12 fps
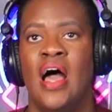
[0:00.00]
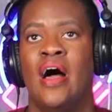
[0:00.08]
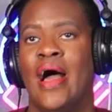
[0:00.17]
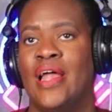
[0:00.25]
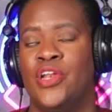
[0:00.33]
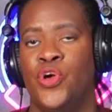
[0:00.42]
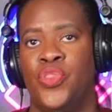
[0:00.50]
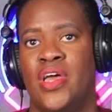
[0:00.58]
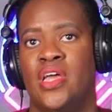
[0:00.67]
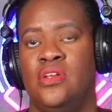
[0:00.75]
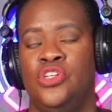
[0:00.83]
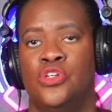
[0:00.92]
I know
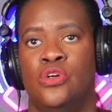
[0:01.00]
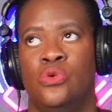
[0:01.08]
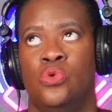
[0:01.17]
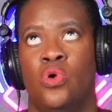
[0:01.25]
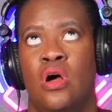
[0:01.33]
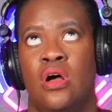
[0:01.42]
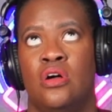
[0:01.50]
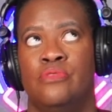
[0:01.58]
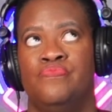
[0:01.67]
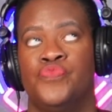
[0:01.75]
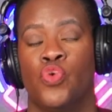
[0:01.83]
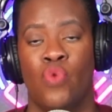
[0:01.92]
that,
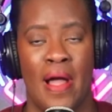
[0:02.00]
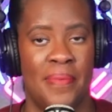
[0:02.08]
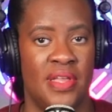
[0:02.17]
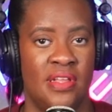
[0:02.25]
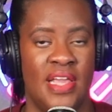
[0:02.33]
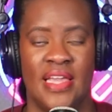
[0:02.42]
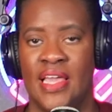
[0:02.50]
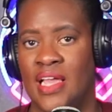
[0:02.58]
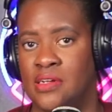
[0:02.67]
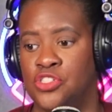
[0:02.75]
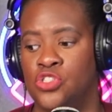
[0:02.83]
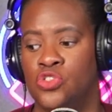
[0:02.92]
Robyn and
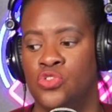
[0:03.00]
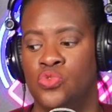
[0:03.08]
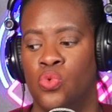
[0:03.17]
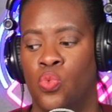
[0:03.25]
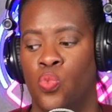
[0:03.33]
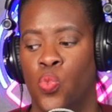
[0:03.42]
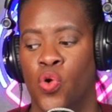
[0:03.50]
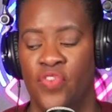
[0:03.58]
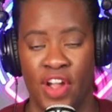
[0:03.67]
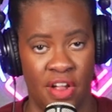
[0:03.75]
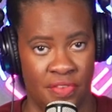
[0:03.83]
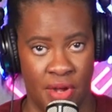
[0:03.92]
Candace, who were
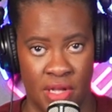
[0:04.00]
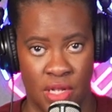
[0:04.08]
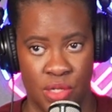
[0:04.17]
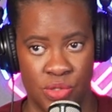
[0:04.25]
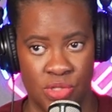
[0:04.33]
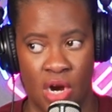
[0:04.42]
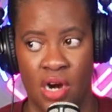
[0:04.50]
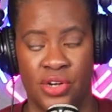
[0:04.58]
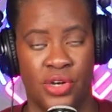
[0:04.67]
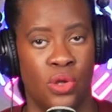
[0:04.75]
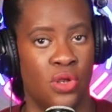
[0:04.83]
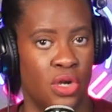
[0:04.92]
very, very close, are
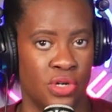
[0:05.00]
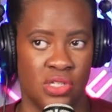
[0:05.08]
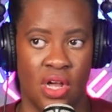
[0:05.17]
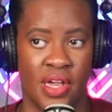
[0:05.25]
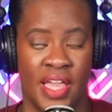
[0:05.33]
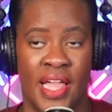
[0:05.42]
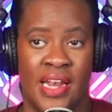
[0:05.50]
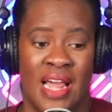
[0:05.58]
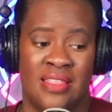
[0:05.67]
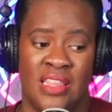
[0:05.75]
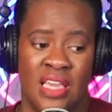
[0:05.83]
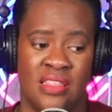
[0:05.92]
no longer talking. And I
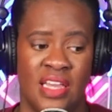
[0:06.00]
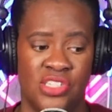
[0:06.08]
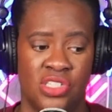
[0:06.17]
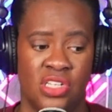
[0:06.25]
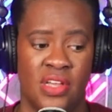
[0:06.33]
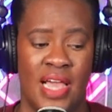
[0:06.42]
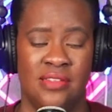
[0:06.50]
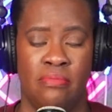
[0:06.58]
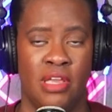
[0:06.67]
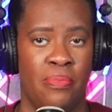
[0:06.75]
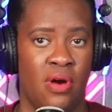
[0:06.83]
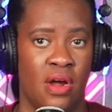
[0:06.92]
think that Giselle has a
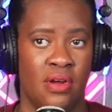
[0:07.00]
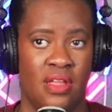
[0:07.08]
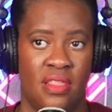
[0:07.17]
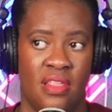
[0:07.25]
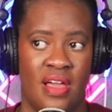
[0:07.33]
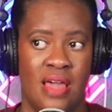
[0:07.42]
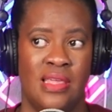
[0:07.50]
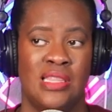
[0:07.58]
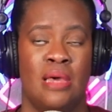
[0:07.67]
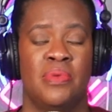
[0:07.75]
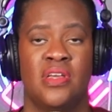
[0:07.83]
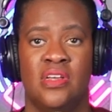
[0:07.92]
big part in that. I think
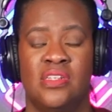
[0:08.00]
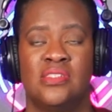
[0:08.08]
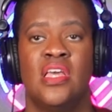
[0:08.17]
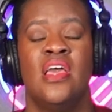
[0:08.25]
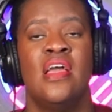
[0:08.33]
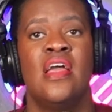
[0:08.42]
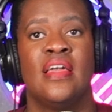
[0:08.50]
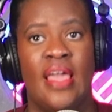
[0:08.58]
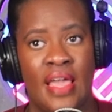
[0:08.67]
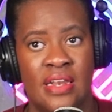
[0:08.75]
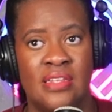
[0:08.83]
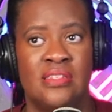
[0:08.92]
that because
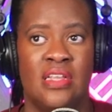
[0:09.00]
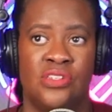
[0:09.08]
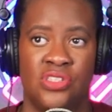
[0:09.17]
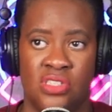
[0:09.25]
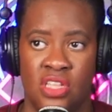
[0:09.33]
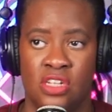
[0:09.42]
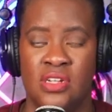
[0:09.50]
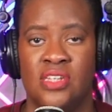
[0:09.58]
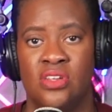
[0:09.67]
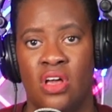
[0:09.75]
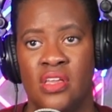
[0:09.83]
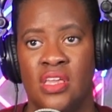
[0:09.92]
Candace and Giselle are not
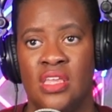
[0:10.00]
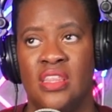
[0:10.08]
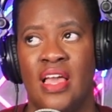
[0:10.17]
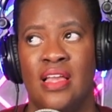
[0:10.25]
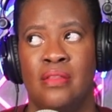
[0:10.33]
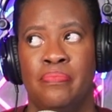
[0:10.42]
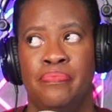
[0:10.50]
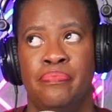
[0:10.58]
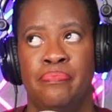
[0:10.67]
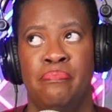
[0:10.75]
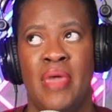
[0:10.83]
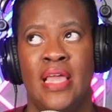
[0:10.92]
talking, that
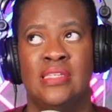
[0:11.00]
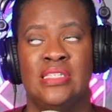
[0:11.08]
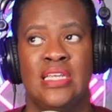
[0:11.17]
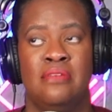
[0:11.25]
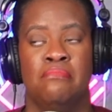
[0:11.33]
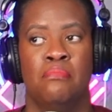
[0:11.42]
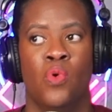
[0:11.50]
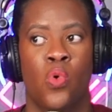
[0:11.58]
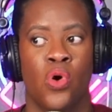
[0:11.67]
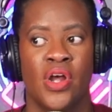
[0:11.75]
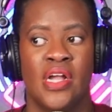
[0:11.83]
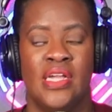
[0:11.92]
makes it
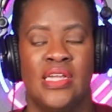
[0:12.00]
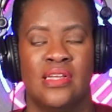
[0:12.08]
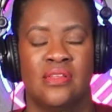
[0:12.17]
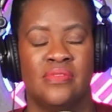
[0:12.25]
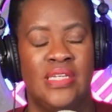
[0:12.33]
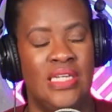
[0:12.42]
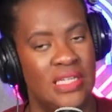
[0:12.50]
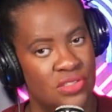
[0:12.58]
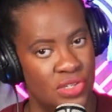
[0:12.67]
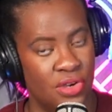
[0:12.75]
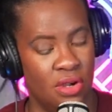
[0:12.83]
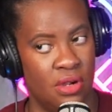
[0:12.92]
more
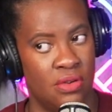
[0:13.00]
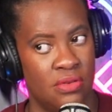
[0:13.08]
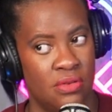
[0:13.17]
easier,